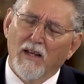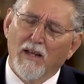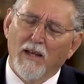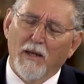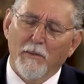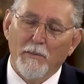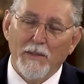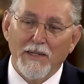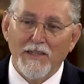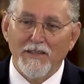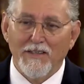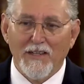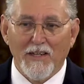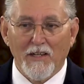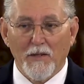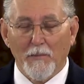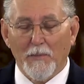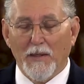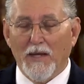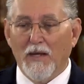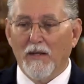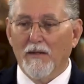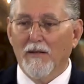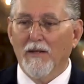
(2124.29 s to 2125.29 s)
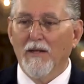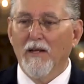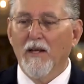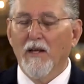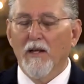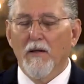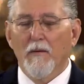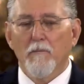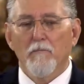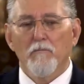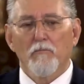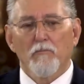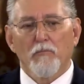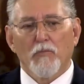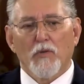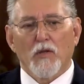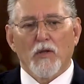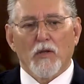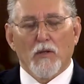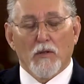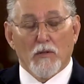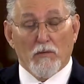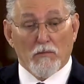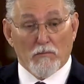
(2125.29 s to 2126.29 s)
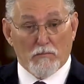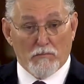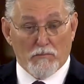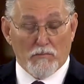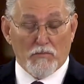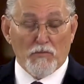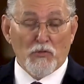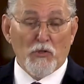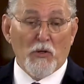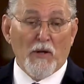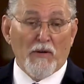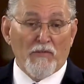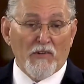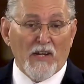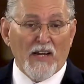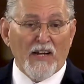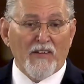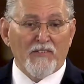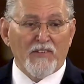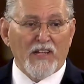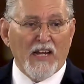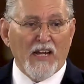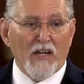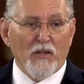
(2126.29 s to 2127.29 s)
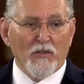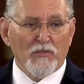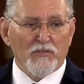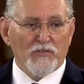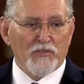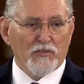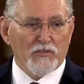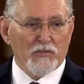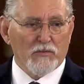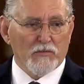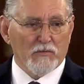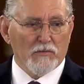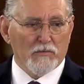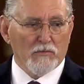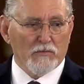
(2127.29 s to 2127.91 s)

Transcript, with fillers: I mean, think about do you ever have doubts?